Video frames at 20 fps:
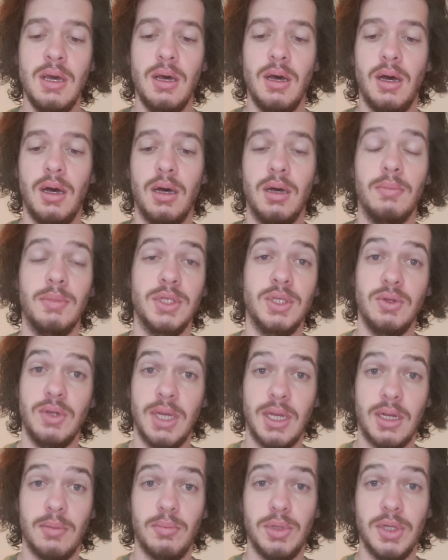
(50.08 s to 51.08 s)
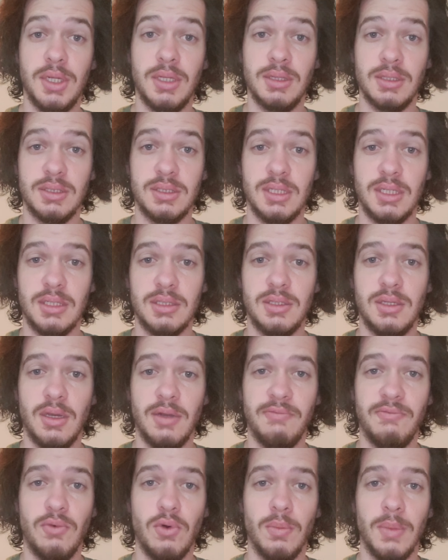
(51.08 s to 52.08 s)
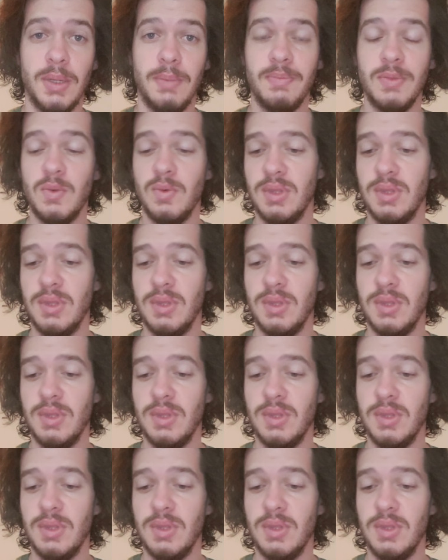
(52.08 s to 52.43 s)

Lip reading: But do get completing the sentence done for me.